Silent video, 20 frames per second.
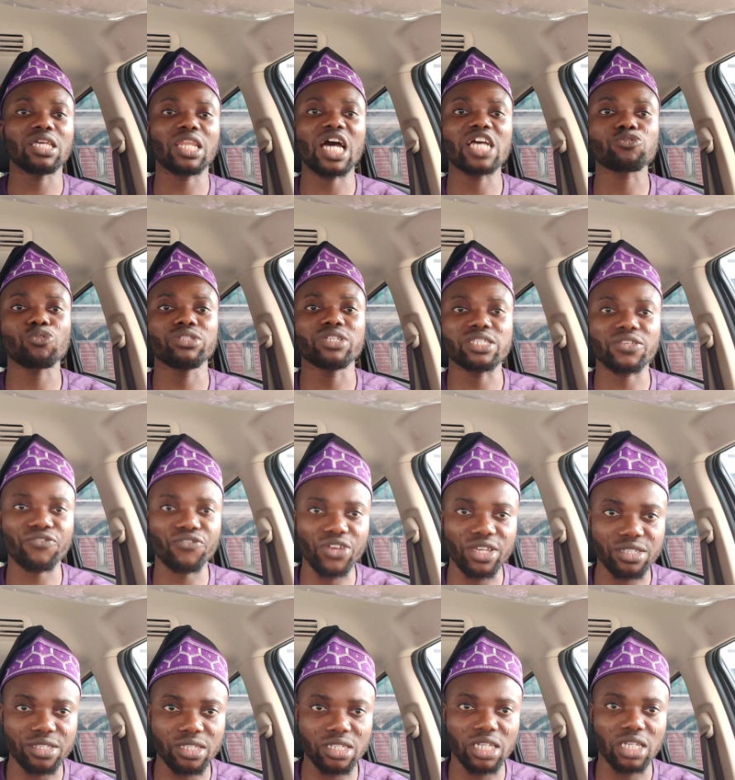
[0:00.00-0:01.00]
And the last one is
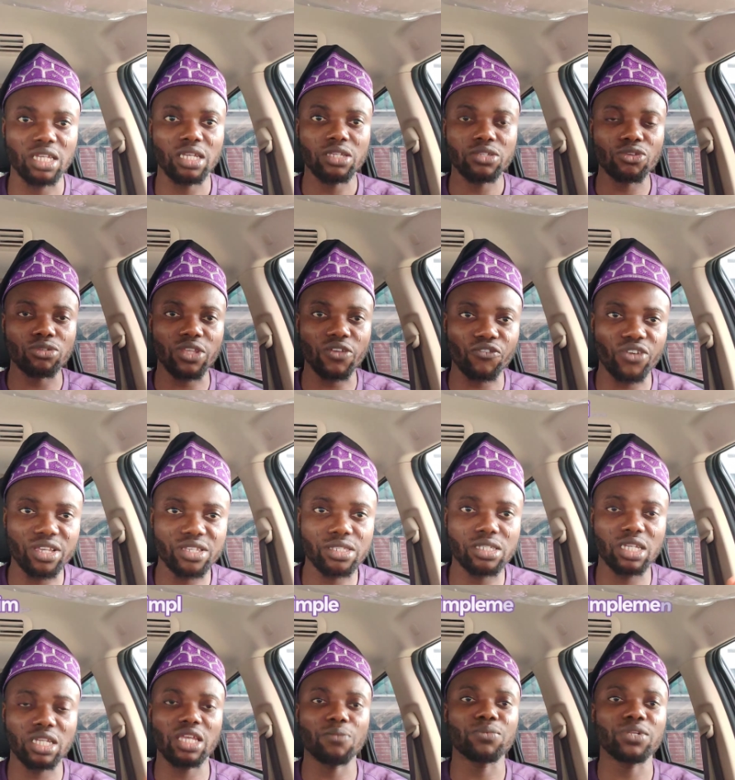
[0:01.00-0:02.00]
phased. So the
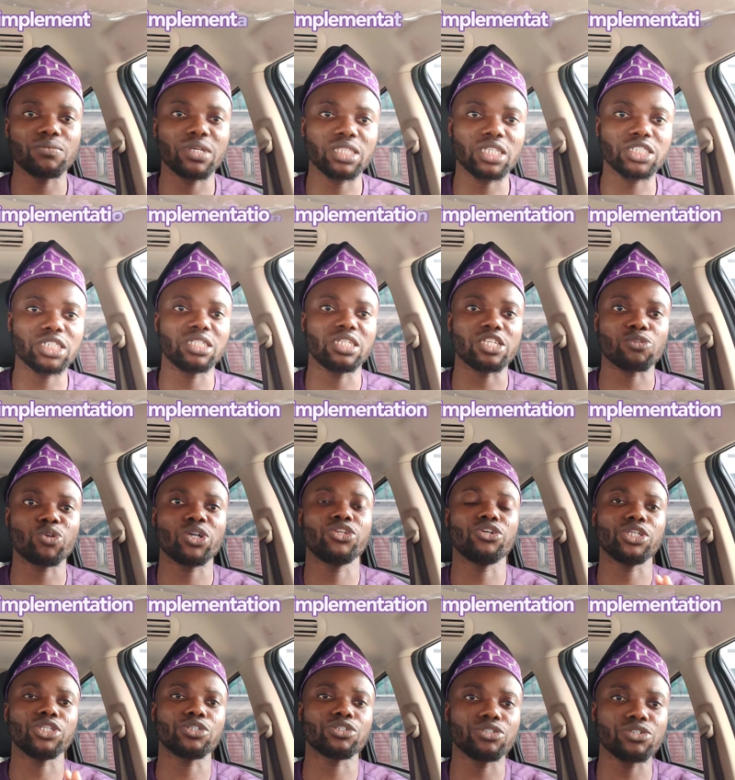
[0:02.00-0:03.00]
phased implementation is
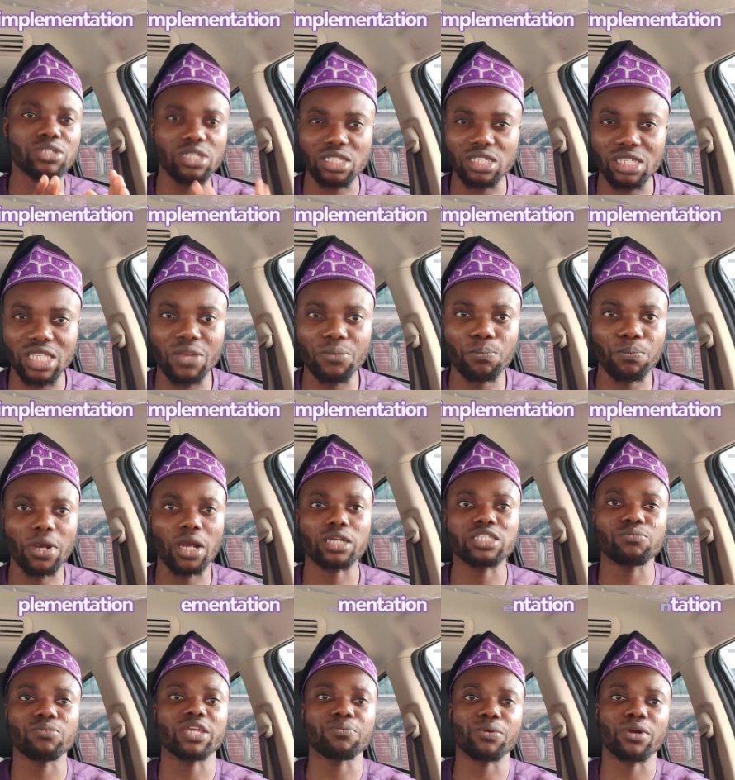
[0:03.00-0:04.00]
when you introduce the system
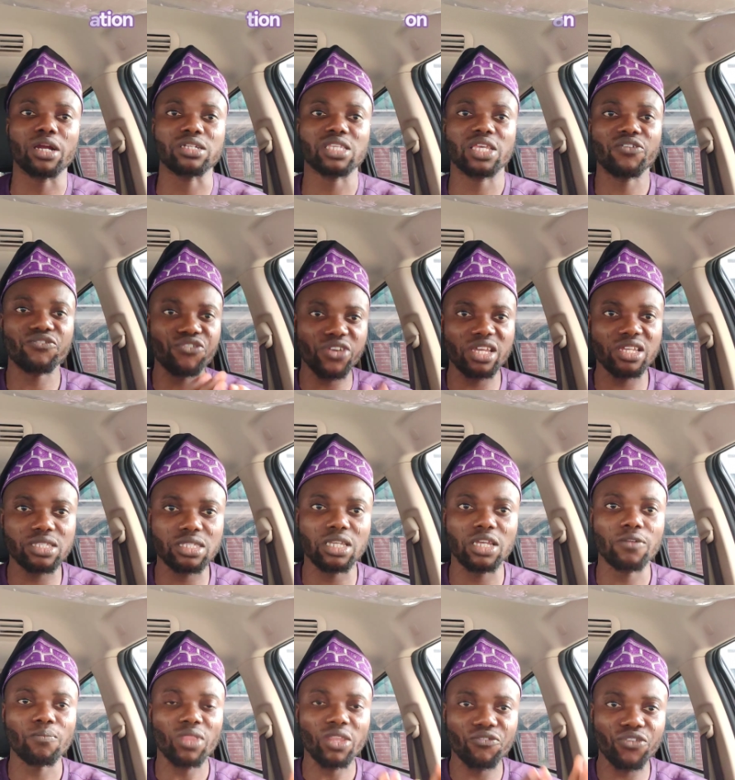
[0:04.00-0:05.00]
part by part,
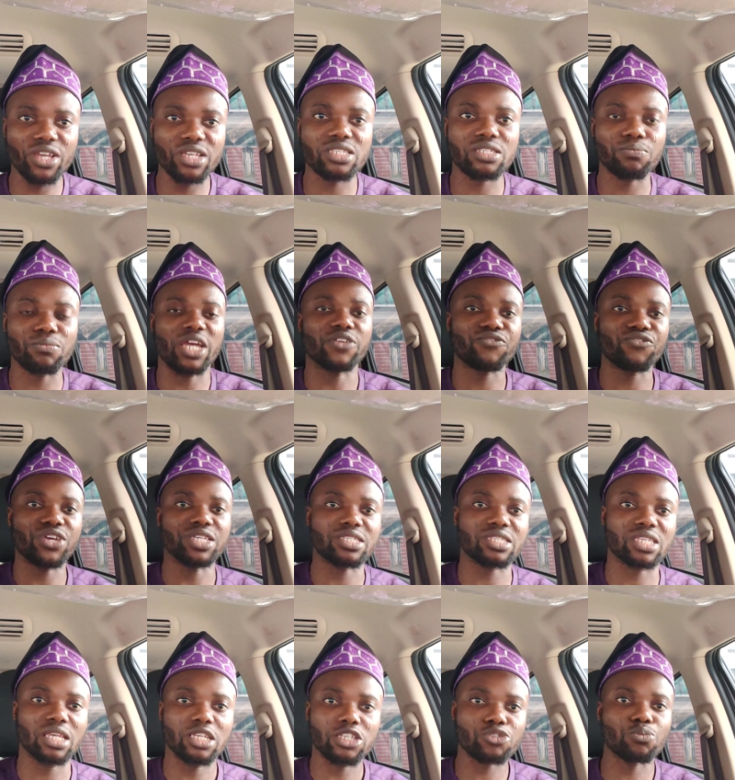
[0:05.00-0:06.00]
phased, phase by
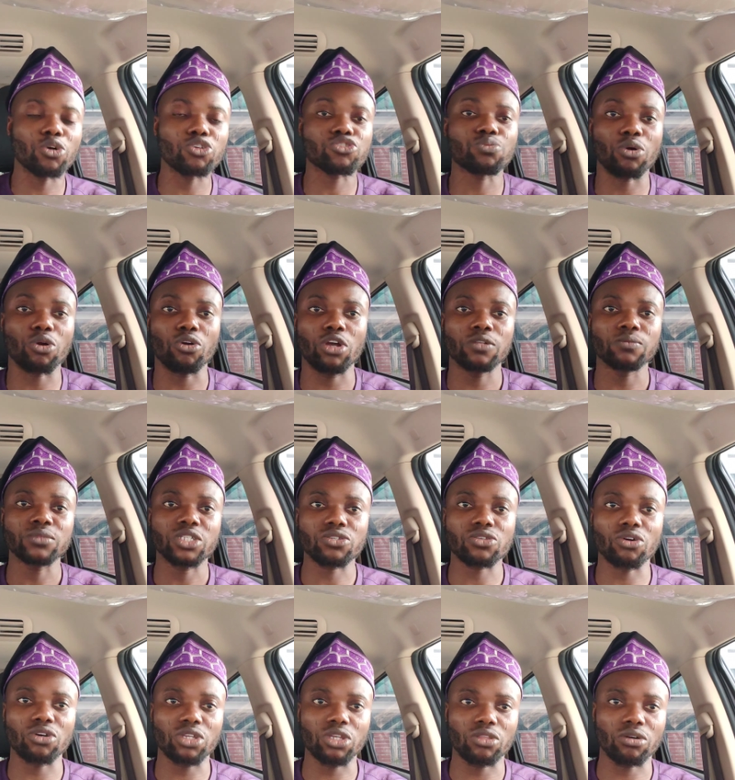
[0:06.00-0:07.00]
phase, small, small.
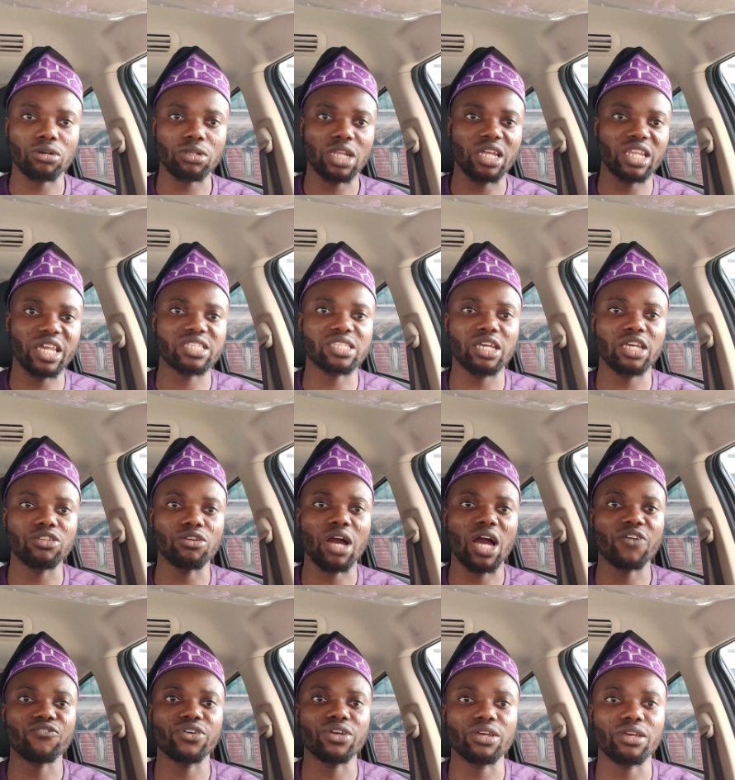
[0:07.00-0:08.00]
So, you know, let's say
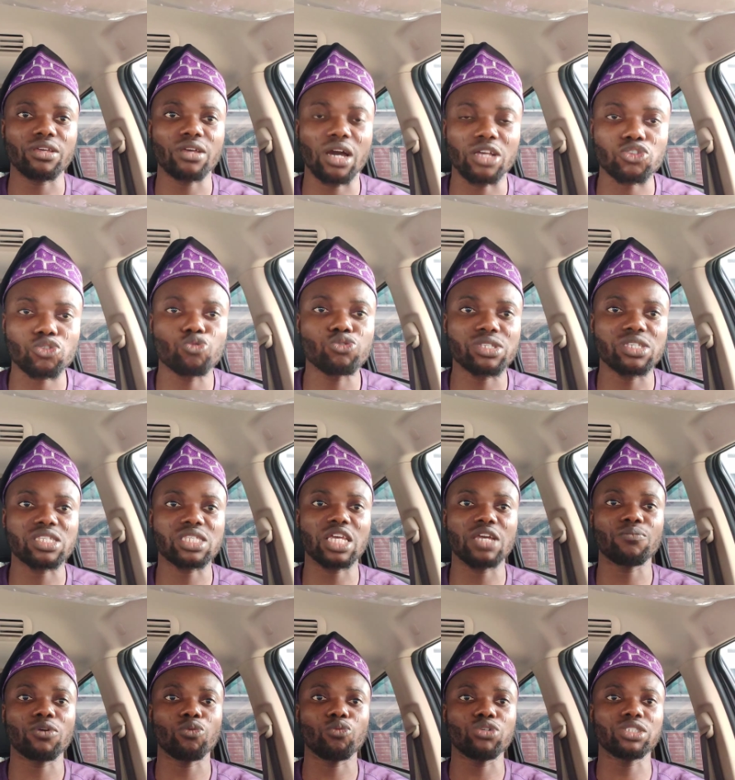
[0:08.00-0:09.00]
you have a, a school
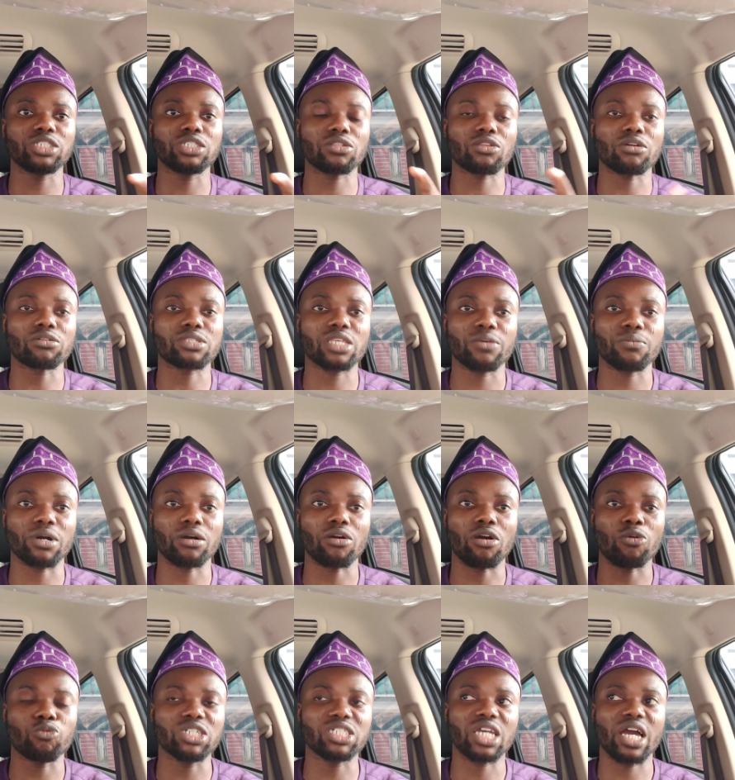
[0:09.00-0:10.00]
system which talks
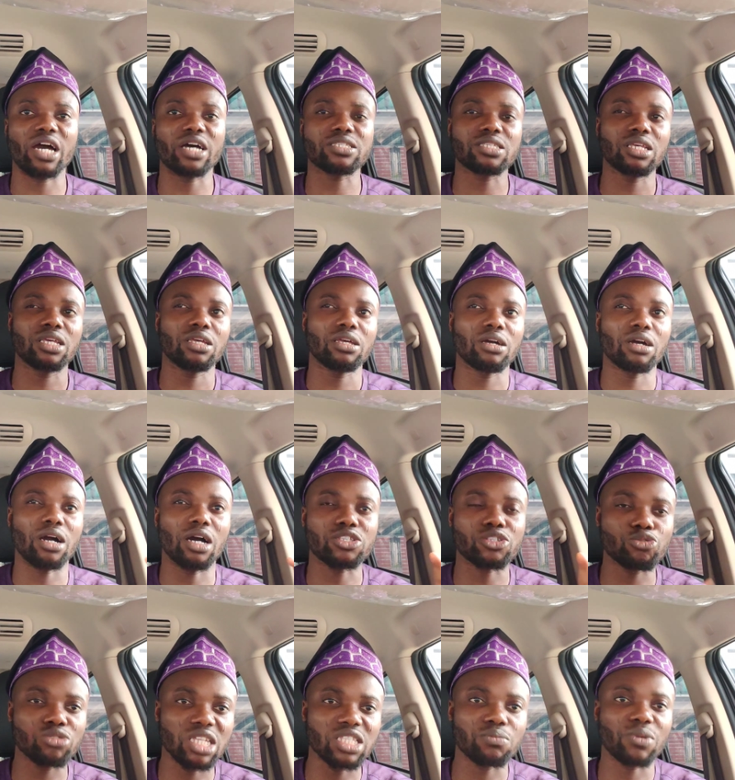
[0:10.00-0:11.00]
about, or which has
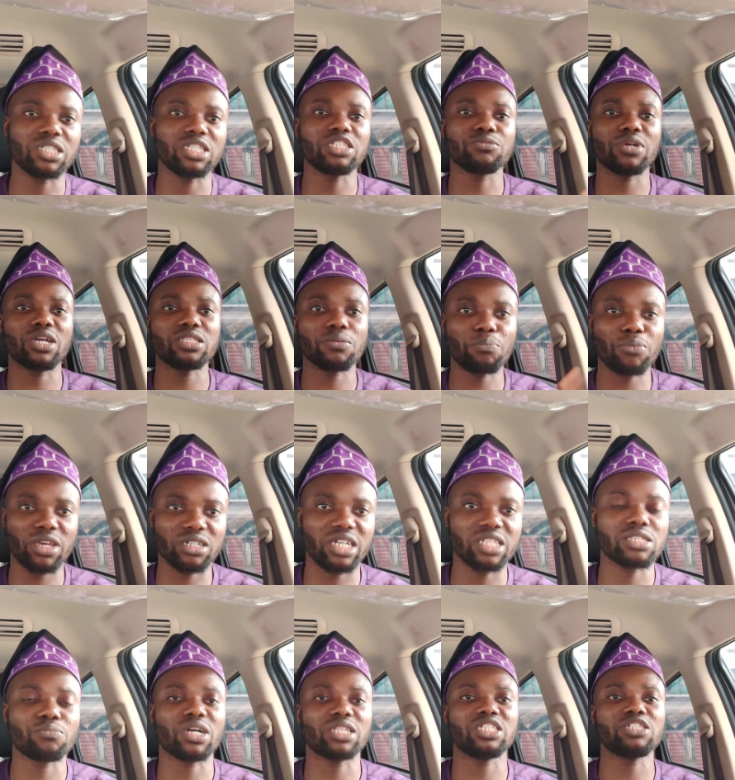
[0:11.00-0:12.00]
uh, student management,
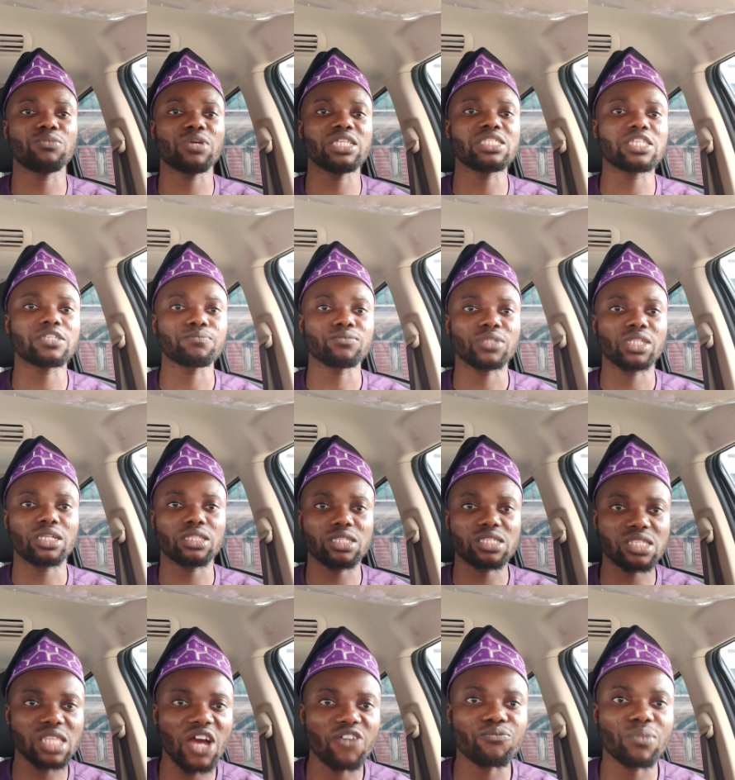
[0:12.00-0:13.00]
parent management,
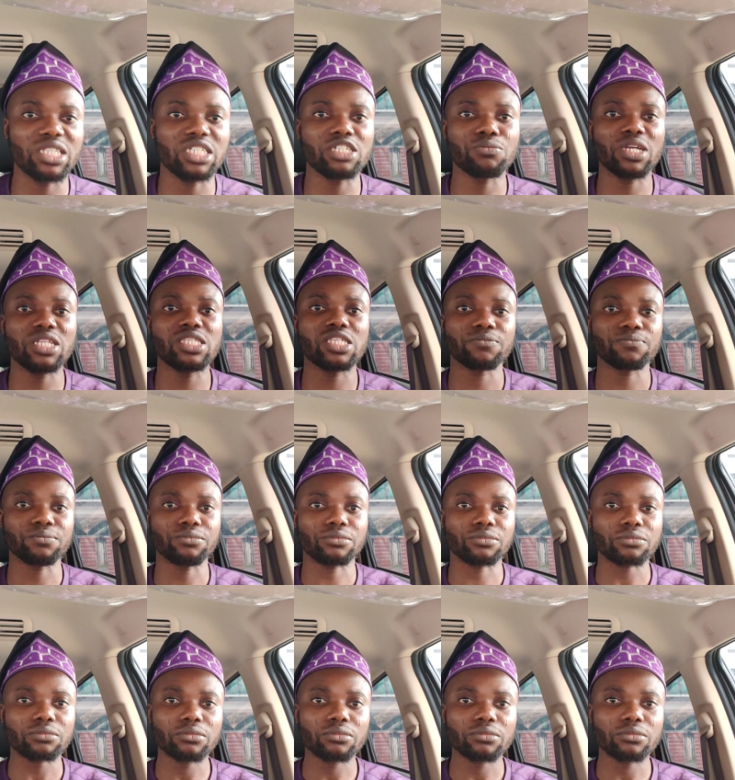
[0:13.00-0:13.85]
staff management,